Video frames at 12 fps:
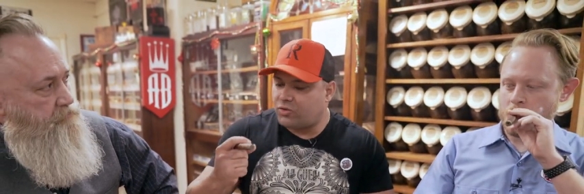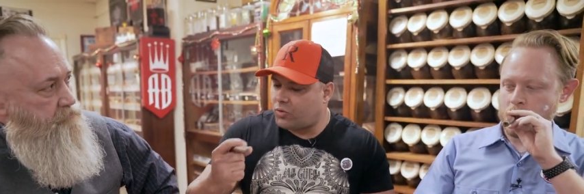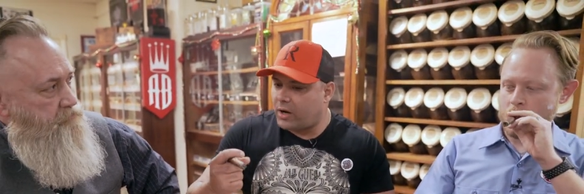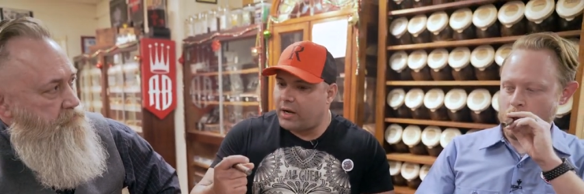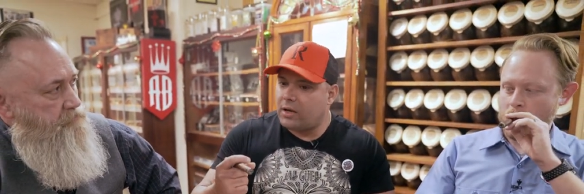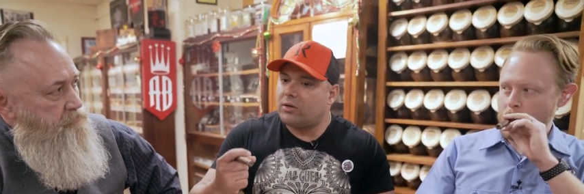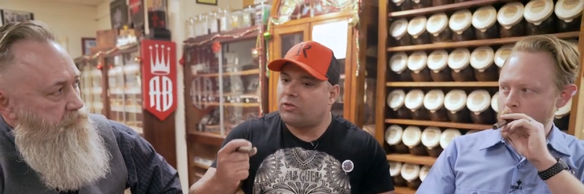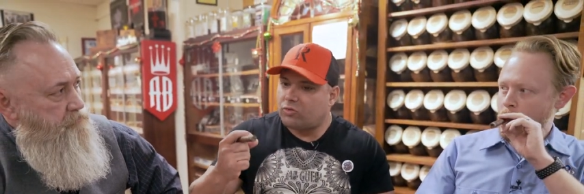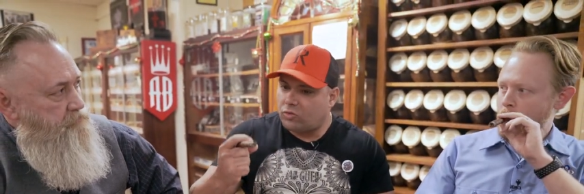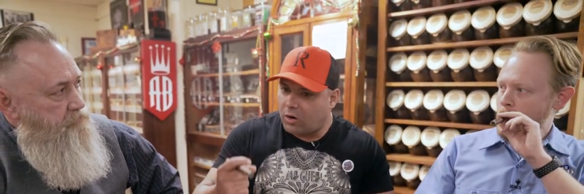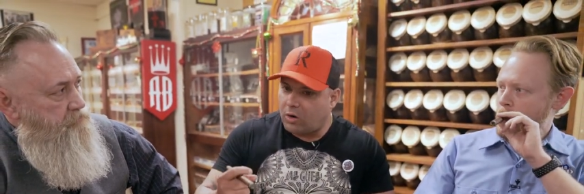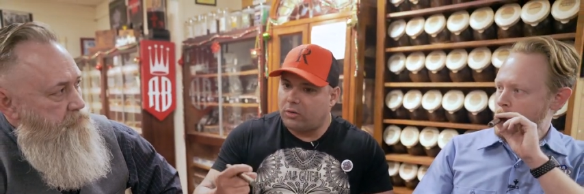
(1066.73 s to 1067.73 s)
Speaker 1: straight,
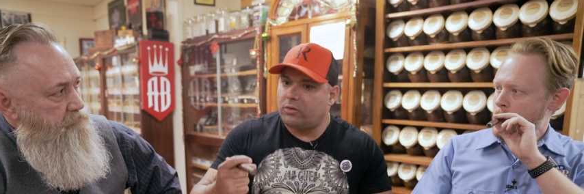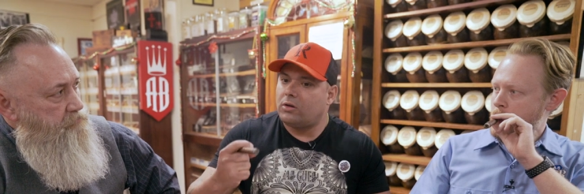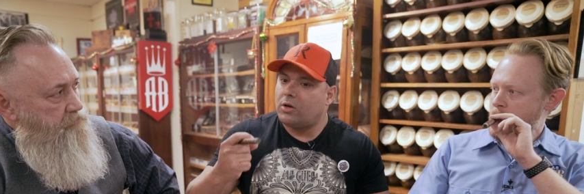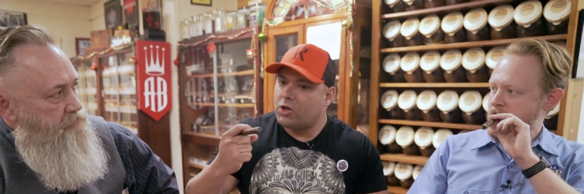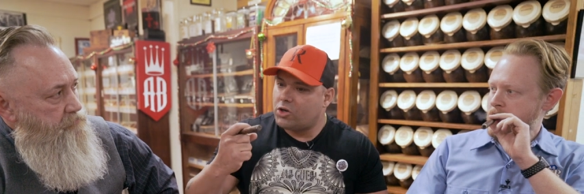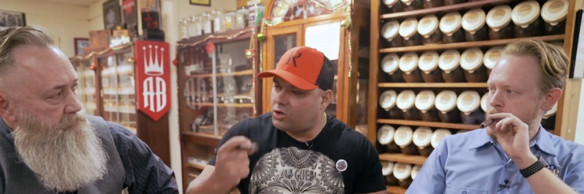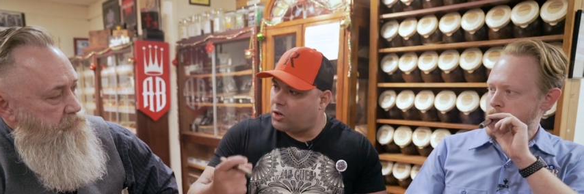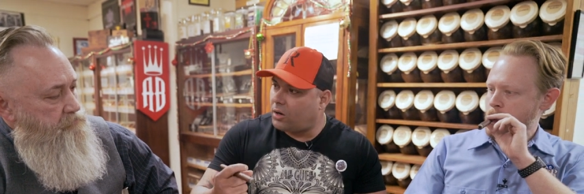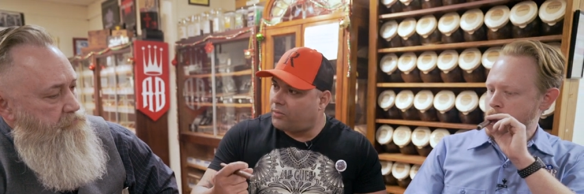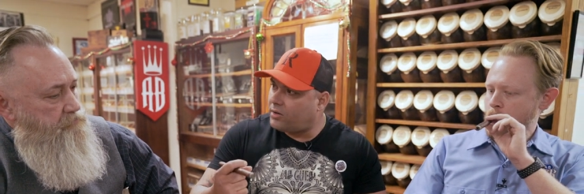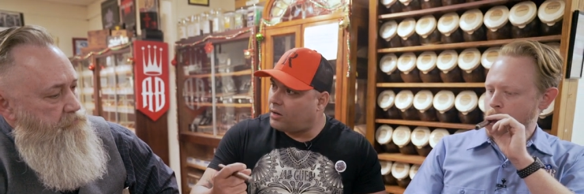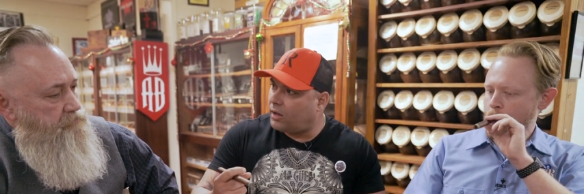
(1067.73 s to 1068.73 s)
strong
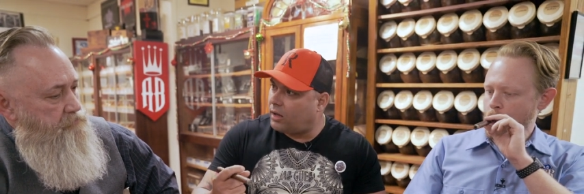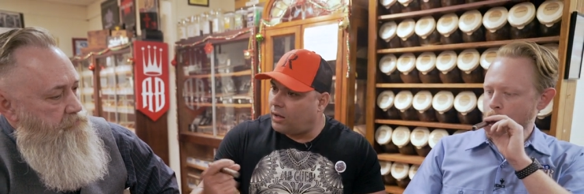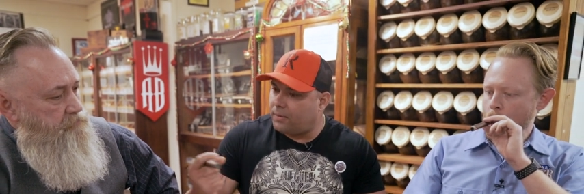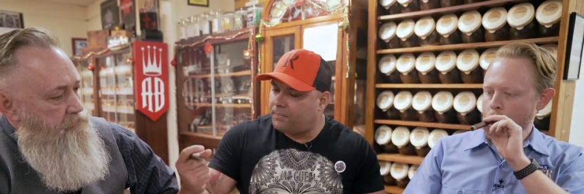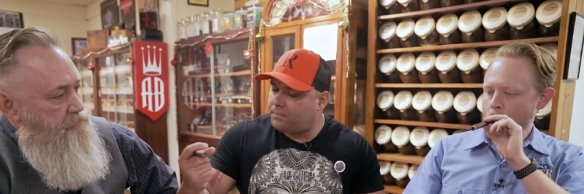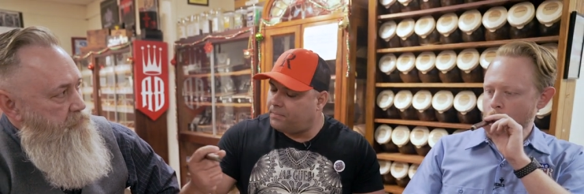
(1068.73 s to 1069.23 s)
shot of uh,